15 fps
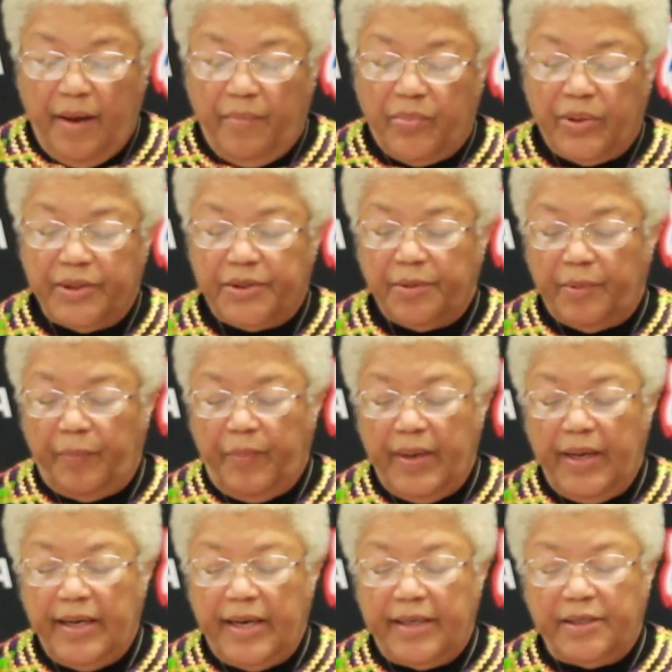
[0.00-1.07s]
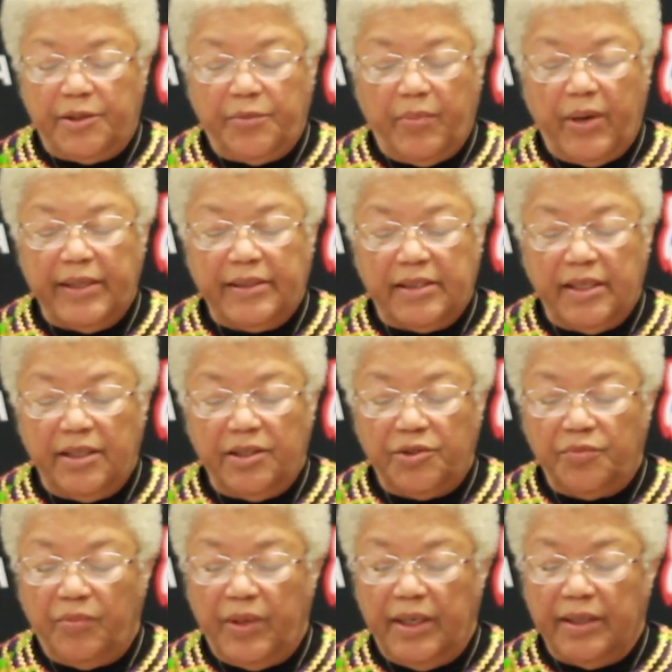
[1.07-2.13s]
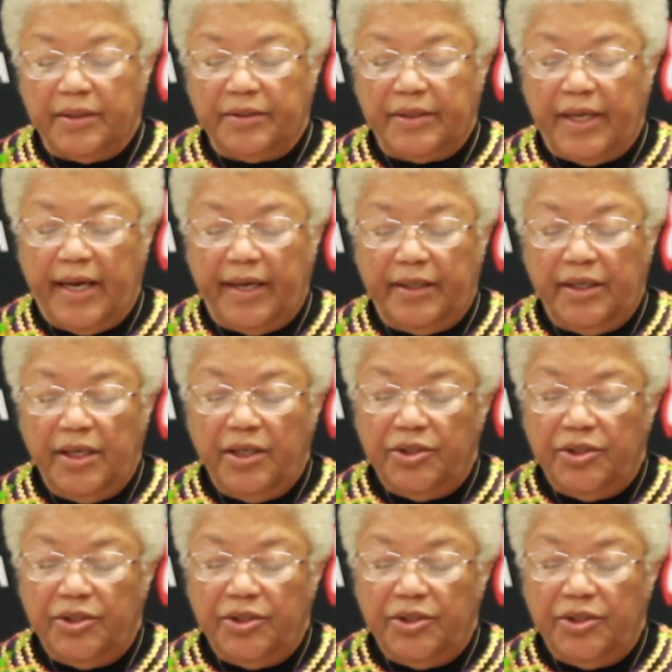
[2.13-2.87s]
Principal Peake had expressed in his will that